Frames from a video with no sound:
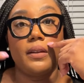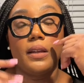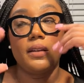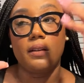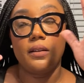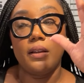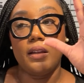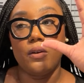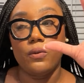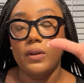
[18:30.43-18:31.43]
In a,
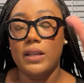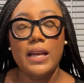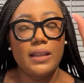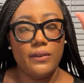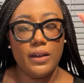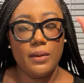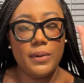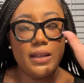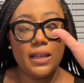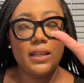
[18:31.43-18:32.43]
in a, not giving up.
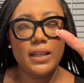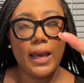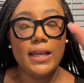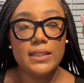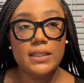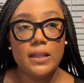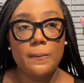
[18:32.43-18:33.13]
It indicates